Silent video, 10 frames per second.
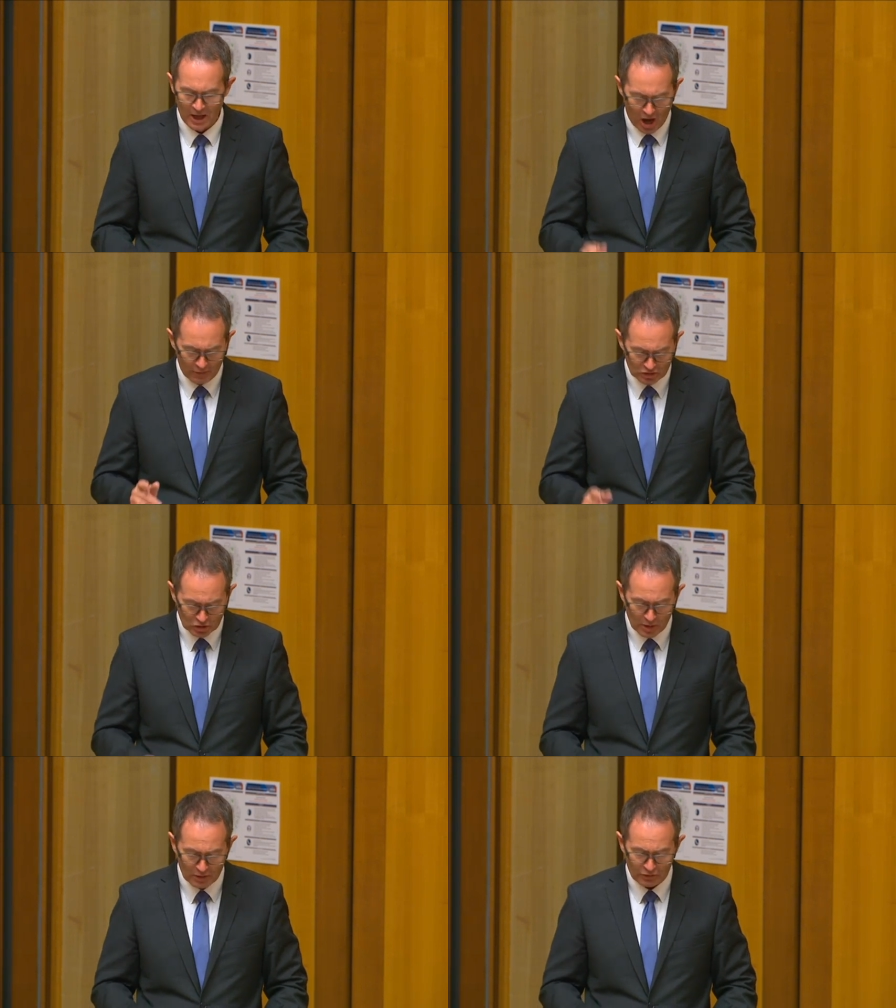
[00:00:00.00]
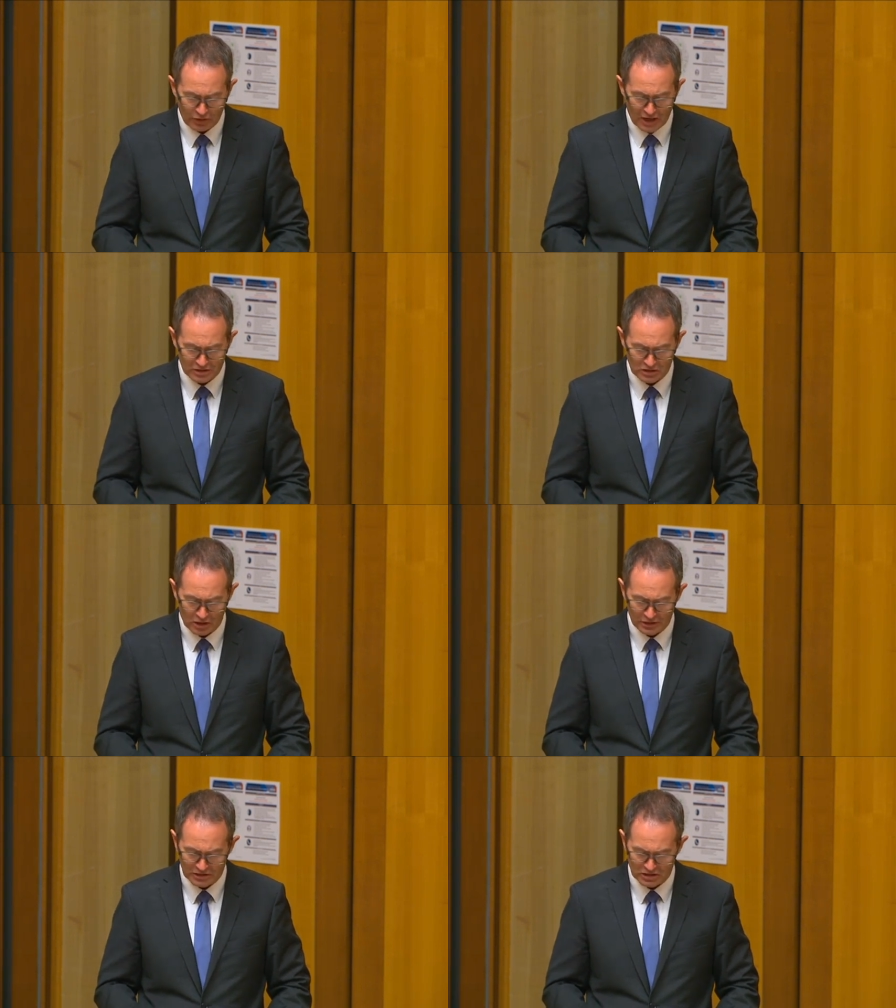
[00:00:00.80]
Over
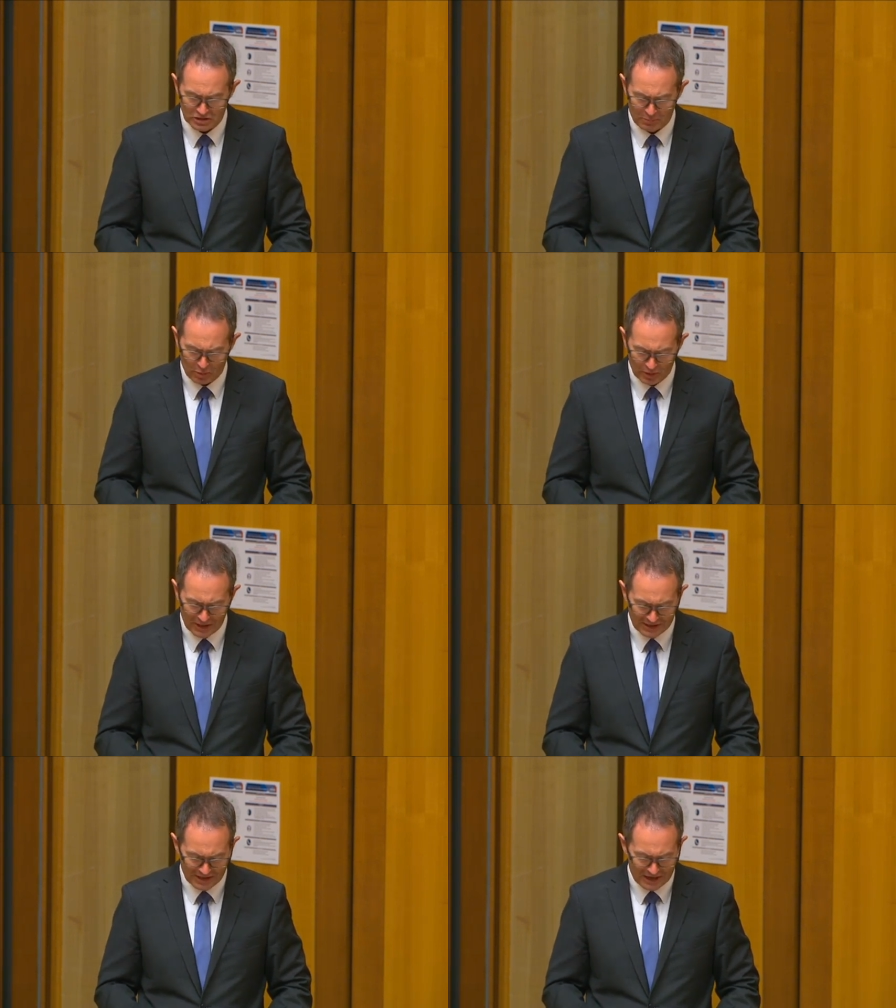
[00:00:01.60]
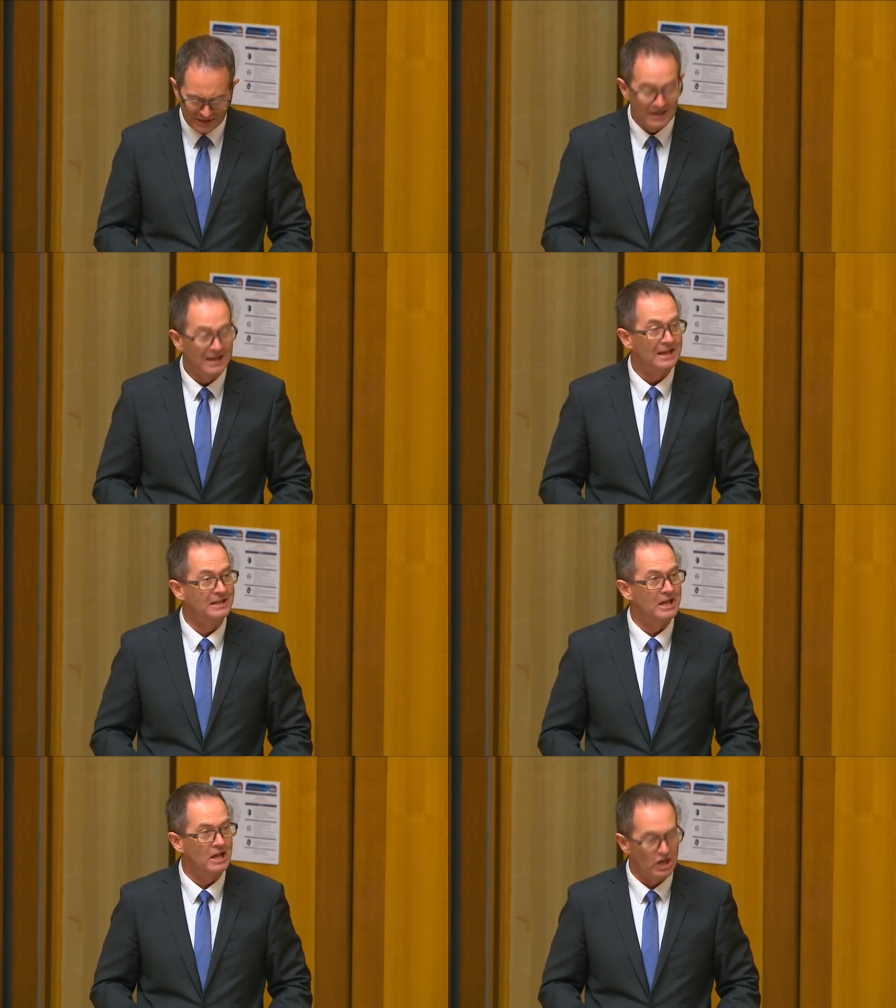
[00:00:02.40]
$200,000 to support NDED
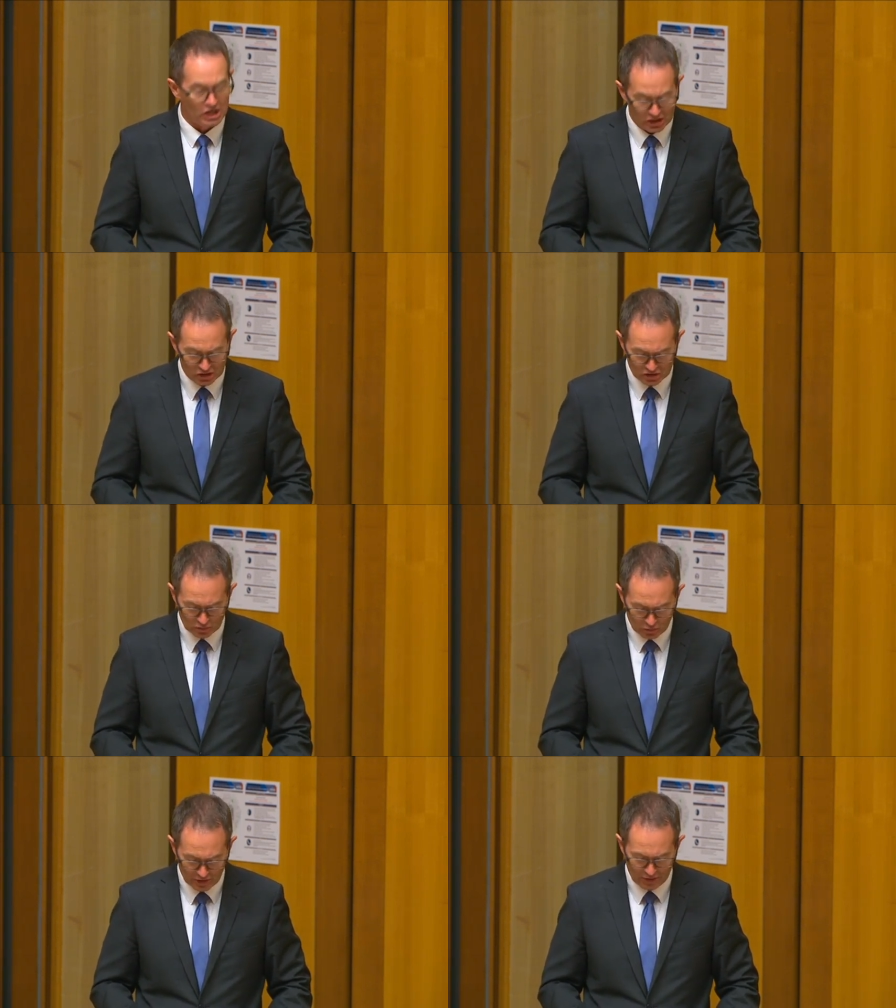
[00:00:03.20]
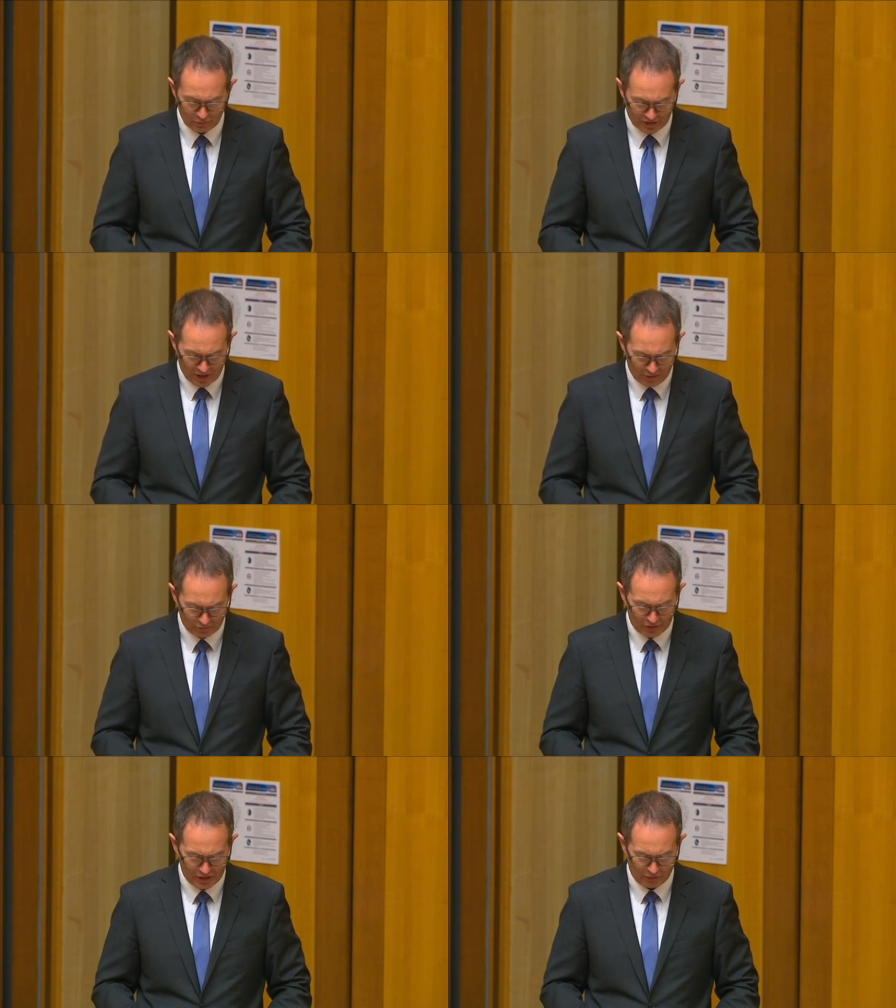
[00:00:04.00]
in their eating disorder
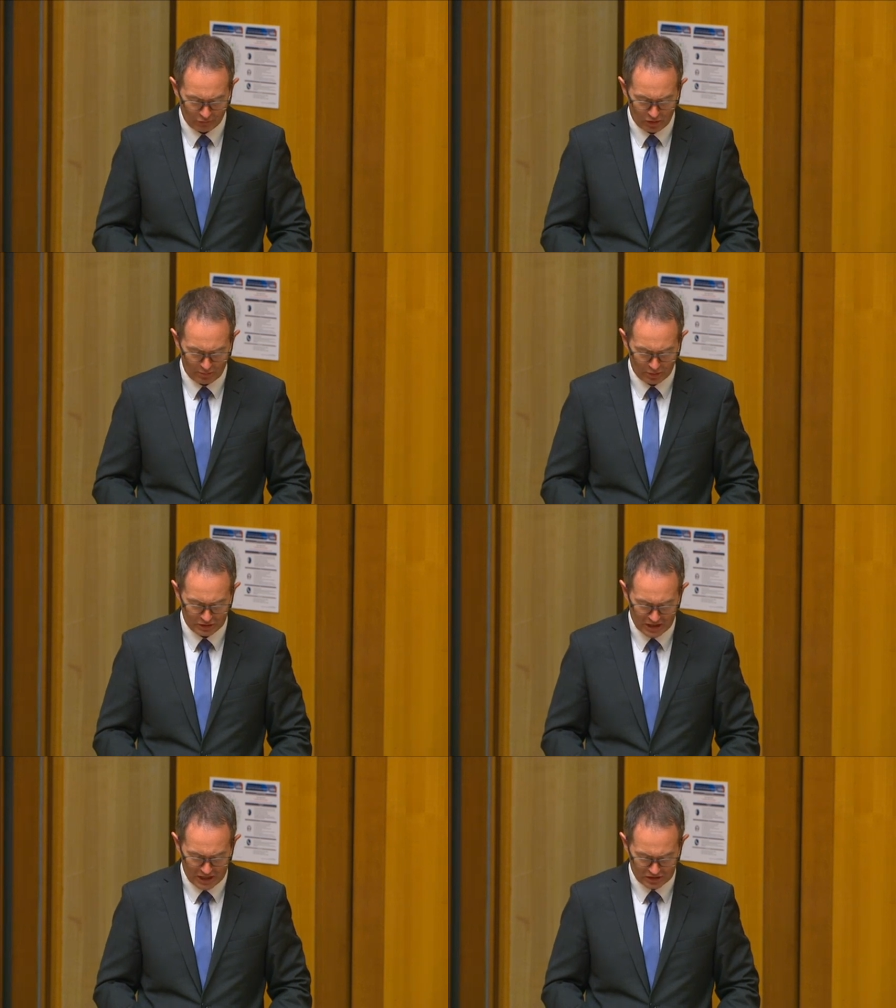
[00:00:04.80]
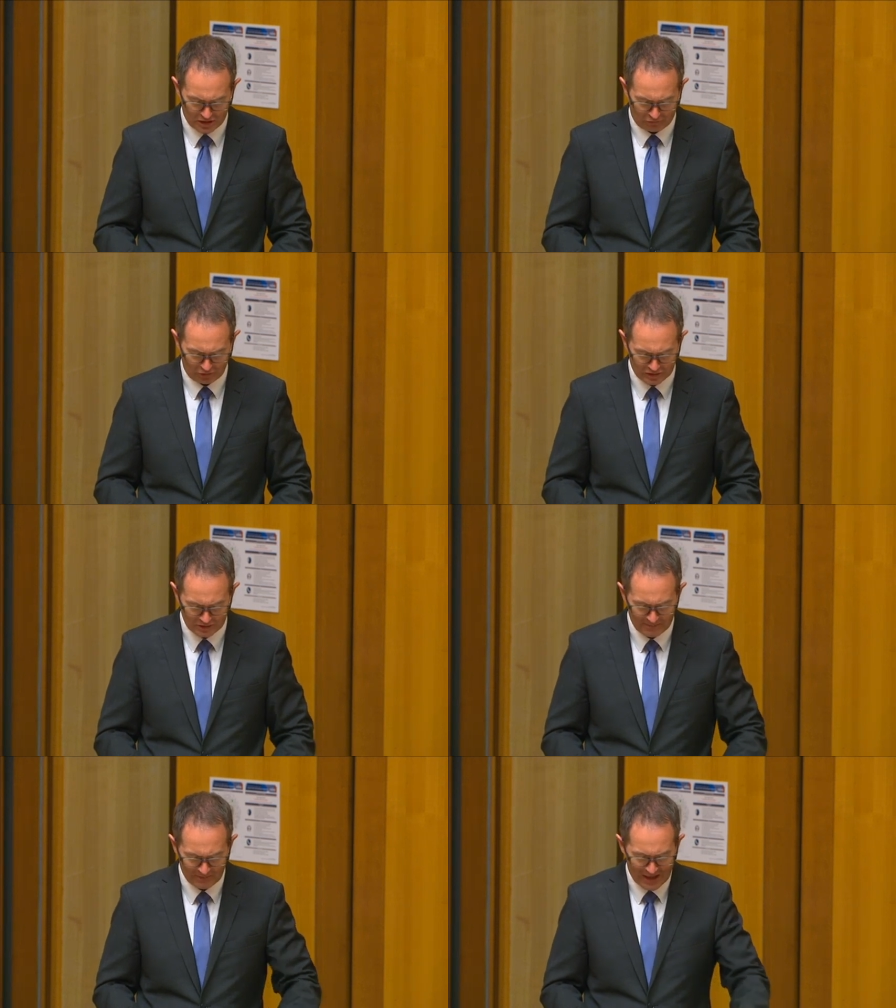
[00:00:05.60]
recovery and rehabilitation efforts,